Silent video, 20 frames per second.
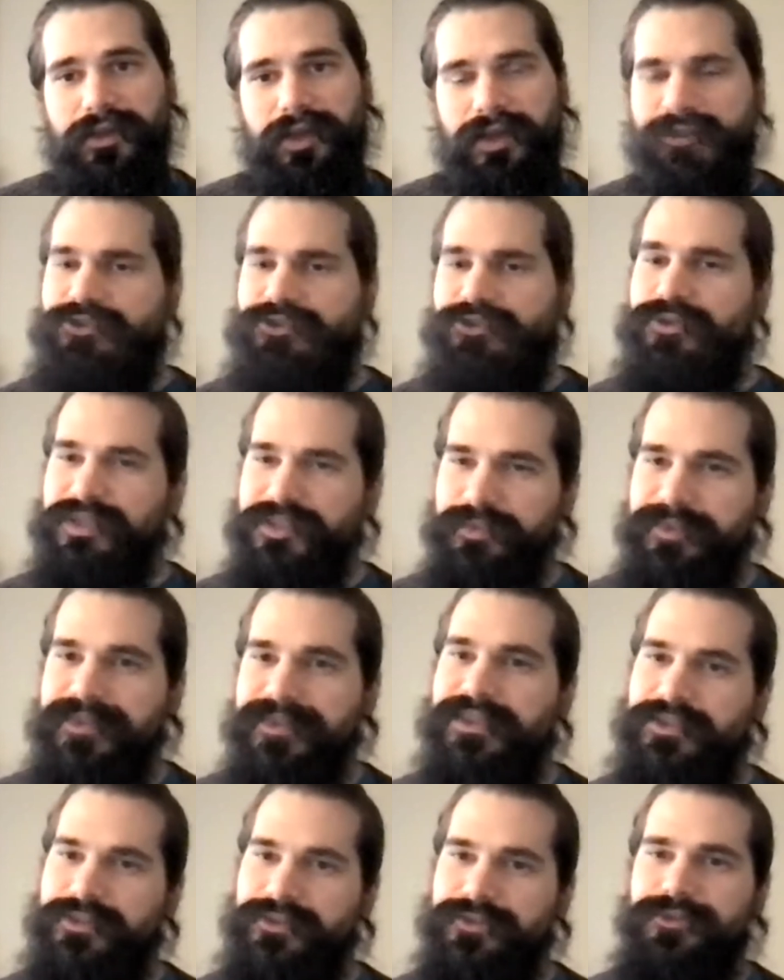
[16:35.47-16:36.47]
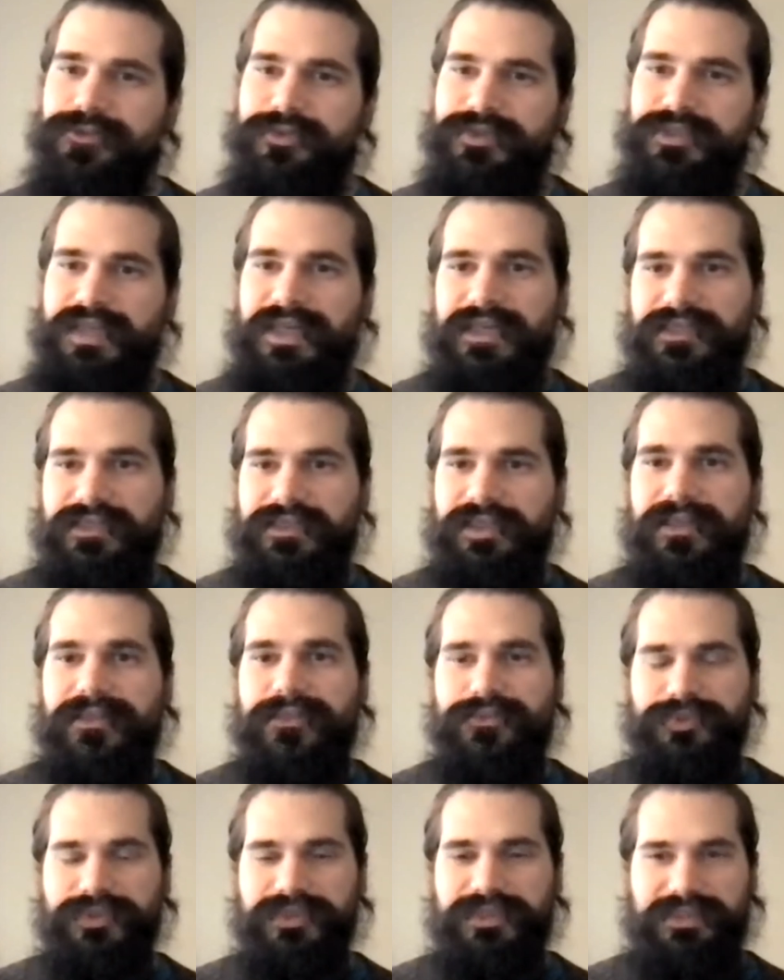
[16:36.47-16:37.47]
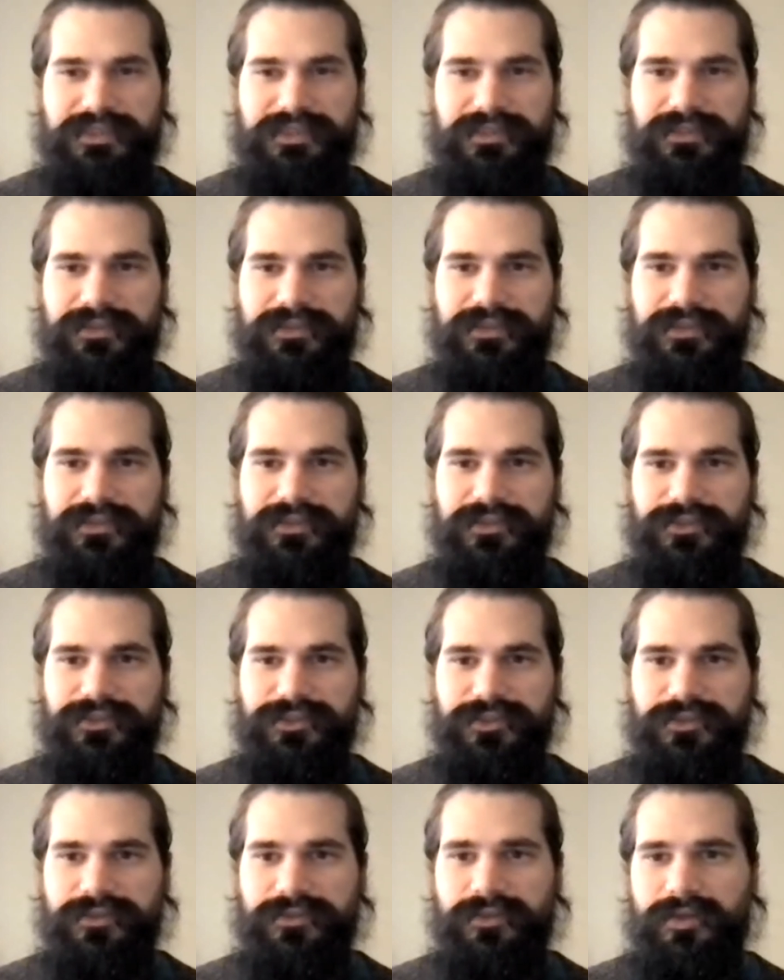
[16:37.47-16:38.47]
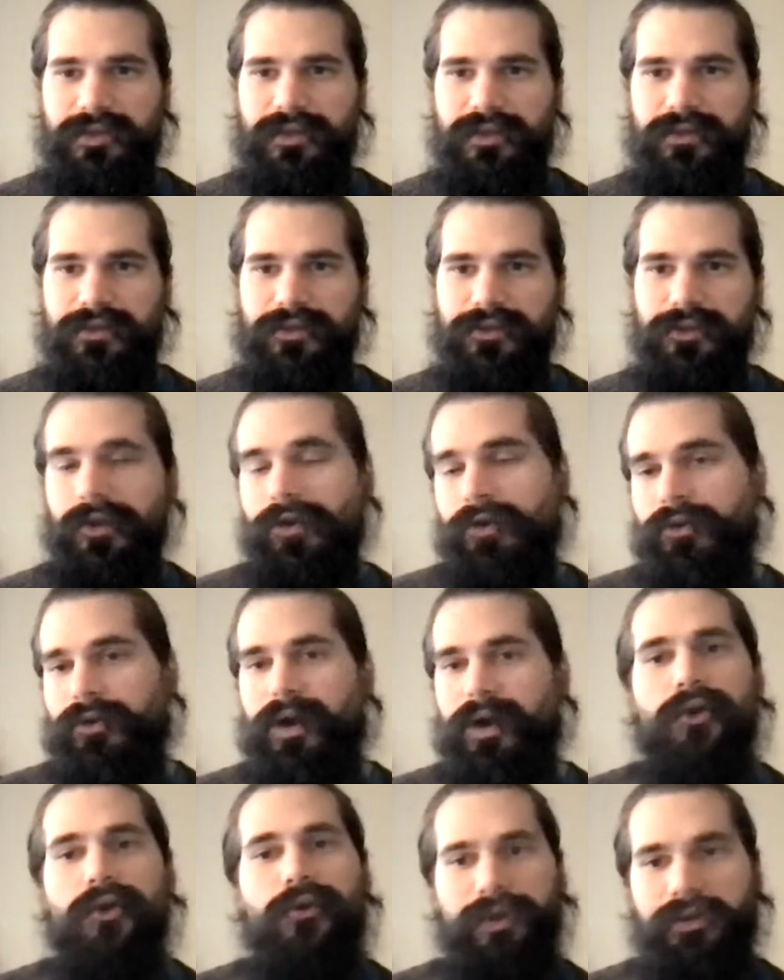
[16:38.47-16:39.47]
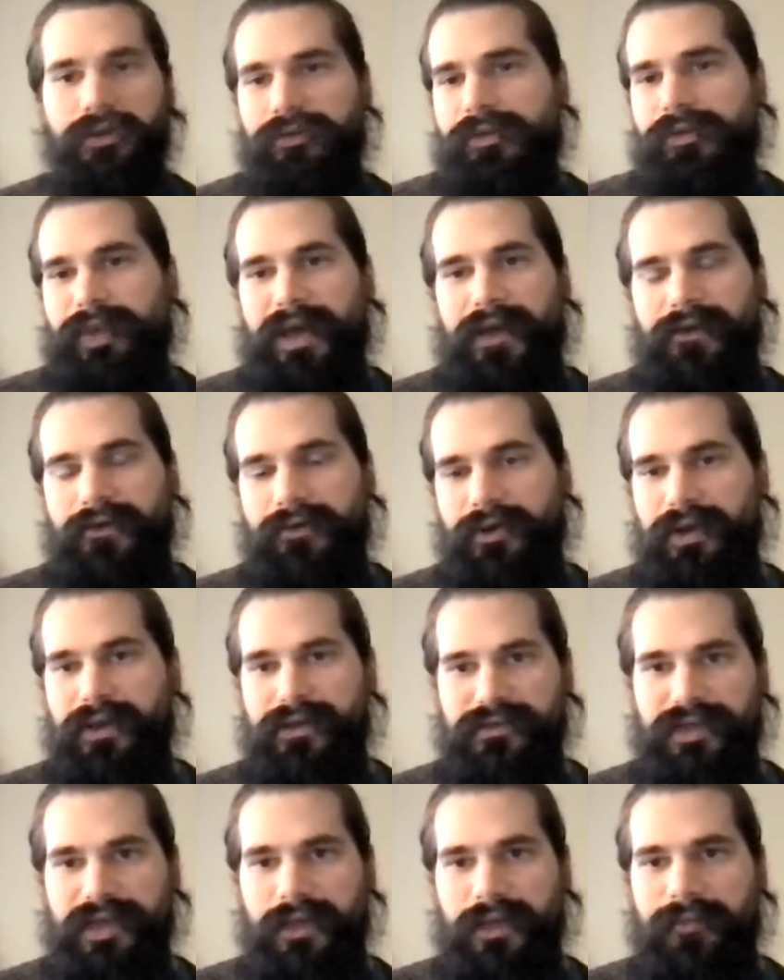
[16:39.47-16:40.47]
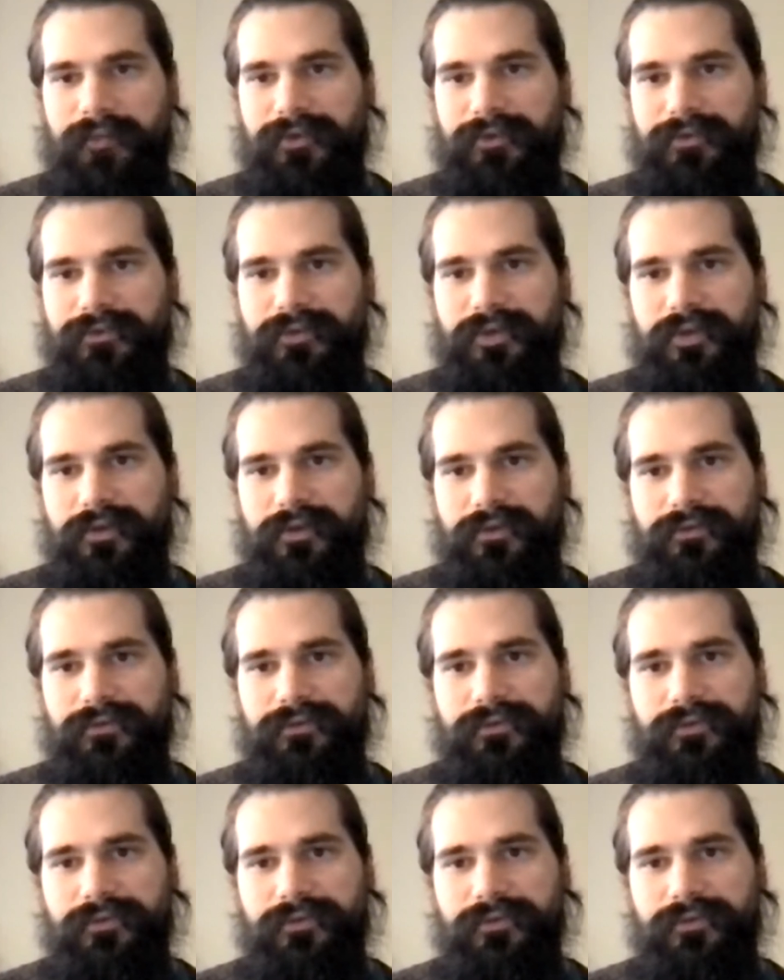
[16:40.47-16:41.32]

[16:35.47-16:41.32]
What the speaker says: So this particular use case lends really easily to just a query pattern on top of